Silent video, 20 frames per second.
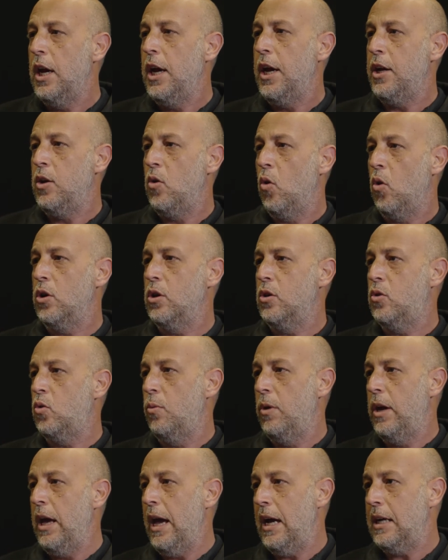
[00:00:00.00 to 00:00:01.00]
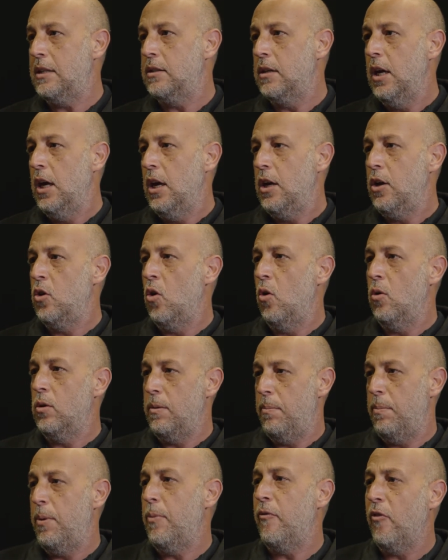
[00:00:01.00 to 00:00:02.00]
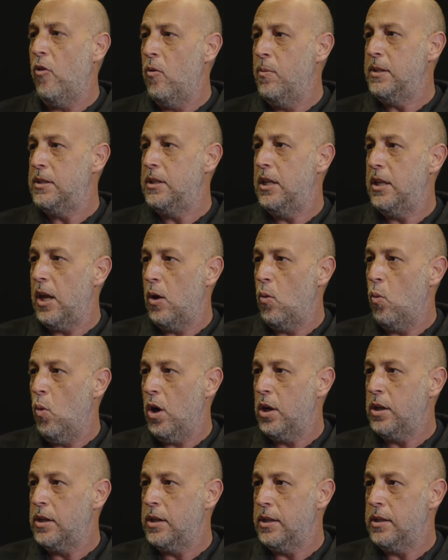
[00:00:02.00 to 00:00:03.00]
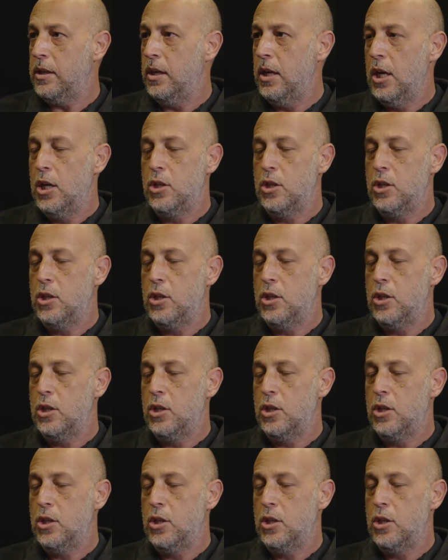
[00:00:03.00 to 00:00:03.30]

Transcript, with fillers: in order to get you know the performance that they wanted.